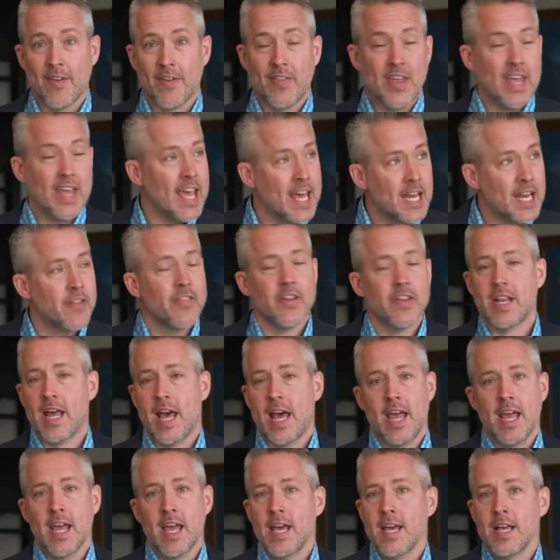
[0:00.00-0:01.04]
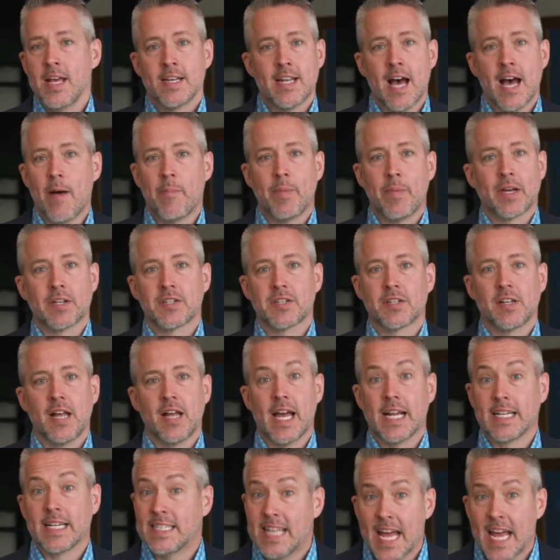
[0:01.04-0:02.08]
At the end of the day, topics
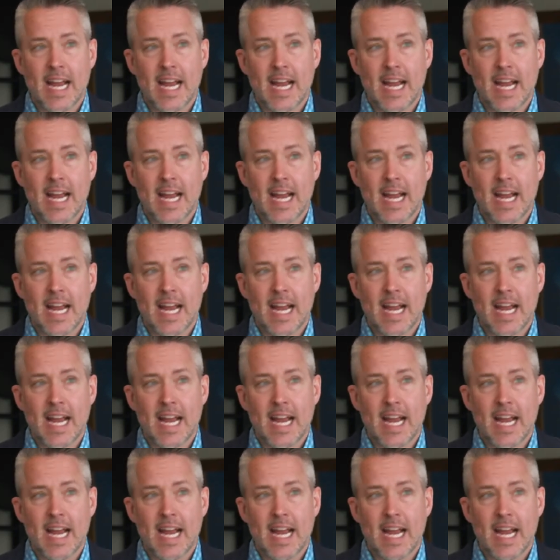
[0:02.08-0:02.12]
like